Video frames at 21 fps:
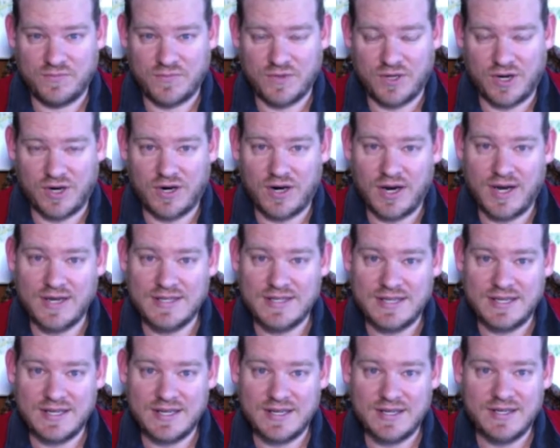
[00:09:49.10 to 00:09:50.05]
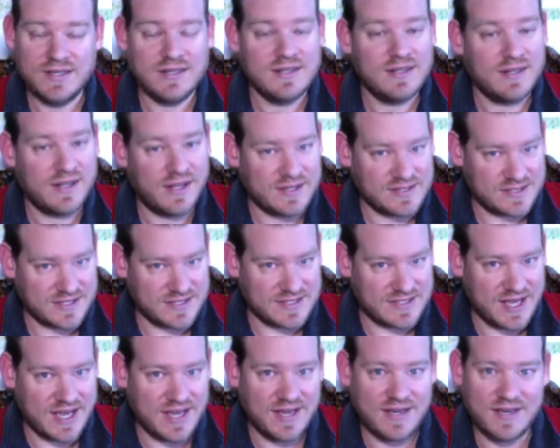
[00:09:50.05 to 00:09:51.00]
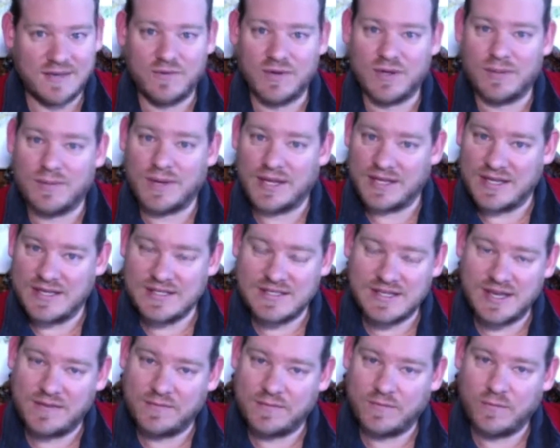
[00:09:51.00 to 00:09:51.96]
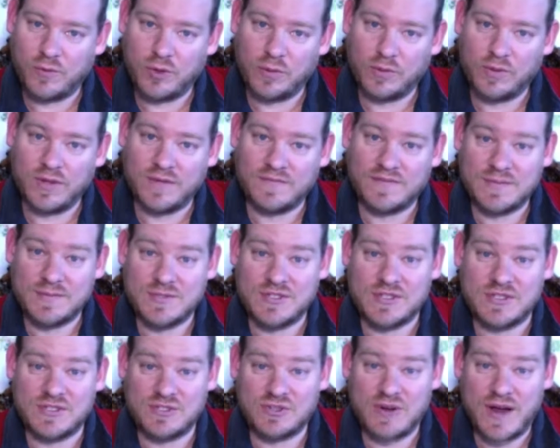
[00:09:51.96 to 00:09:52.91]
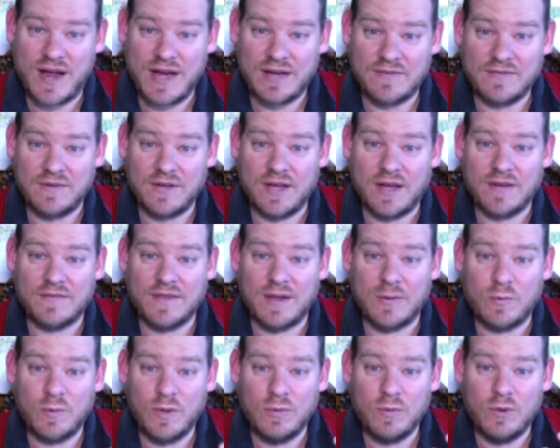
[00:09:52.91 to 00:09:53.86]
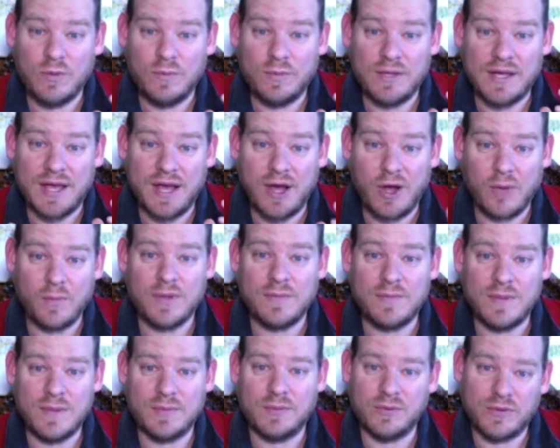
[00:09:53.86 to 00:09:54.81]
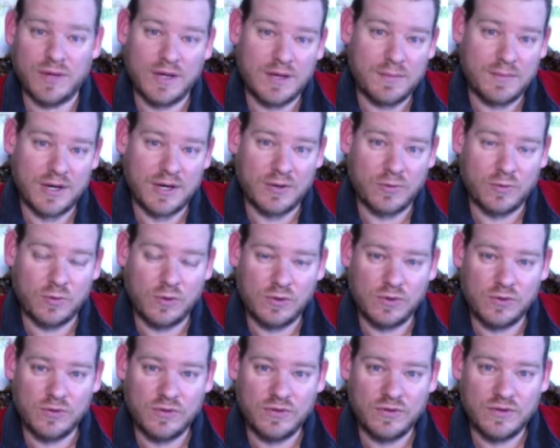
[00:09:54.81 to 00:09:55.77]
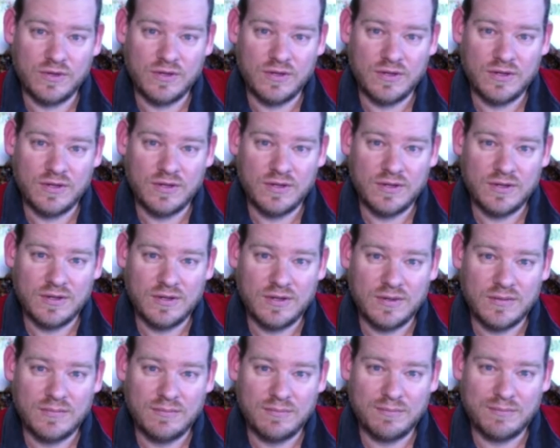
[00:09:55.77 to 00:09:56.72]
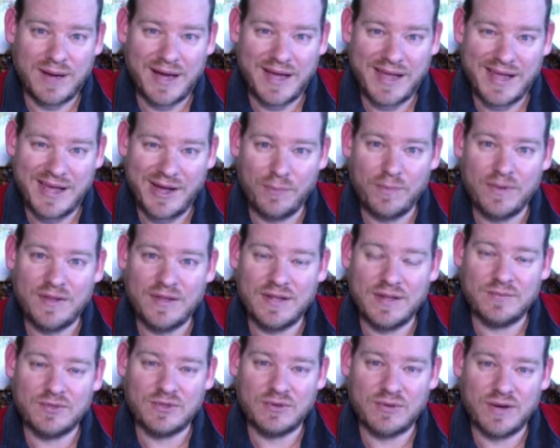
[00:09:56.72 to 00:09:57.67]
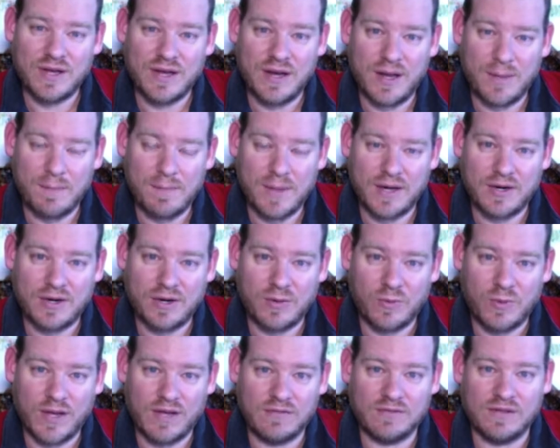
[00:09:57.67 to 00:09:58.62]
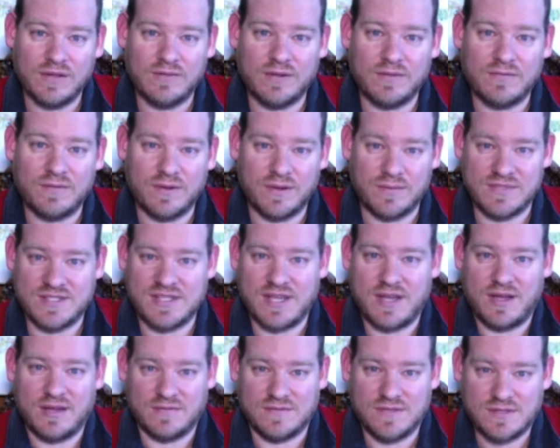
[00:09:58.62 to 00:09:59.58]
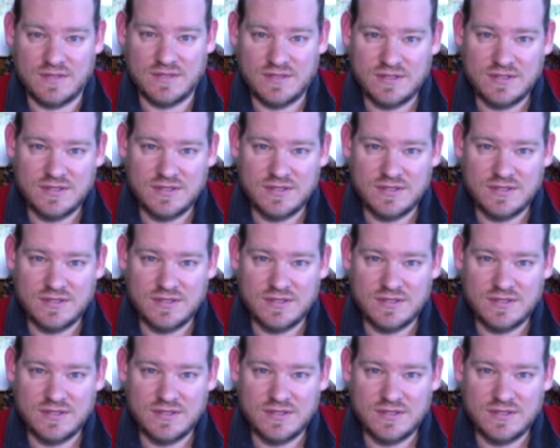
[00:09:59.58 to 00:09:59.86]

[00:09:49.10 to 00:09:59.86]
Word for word: Our idea as I said, if we can make it easy enough, affordable enough, and demonstrate attractive enough, that we will be helping people create a better world by helping them to create a better way of living for themselves.